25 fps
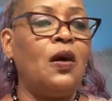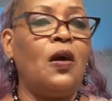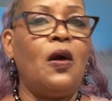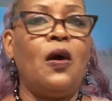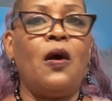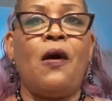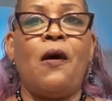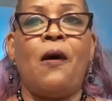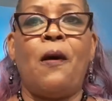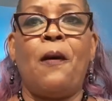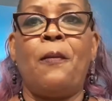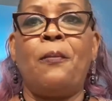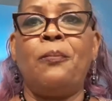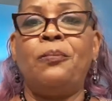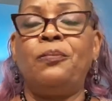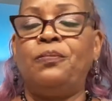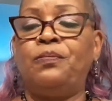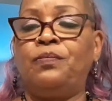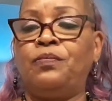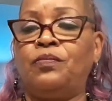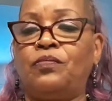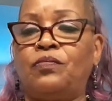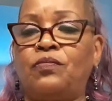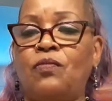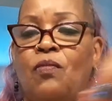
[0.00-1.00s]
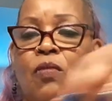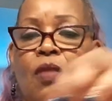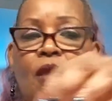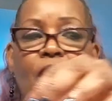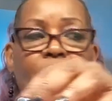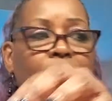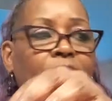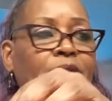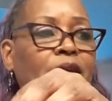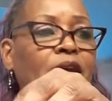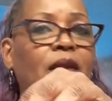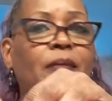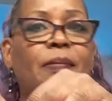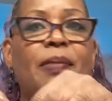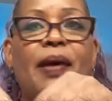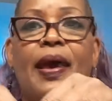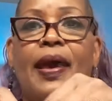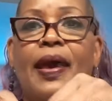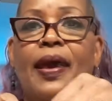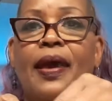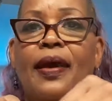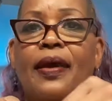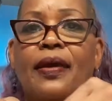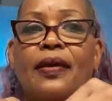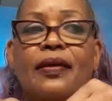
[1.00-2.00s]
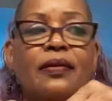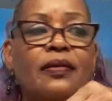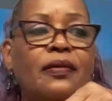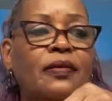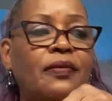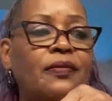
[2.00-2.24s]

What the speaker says: I need a bag.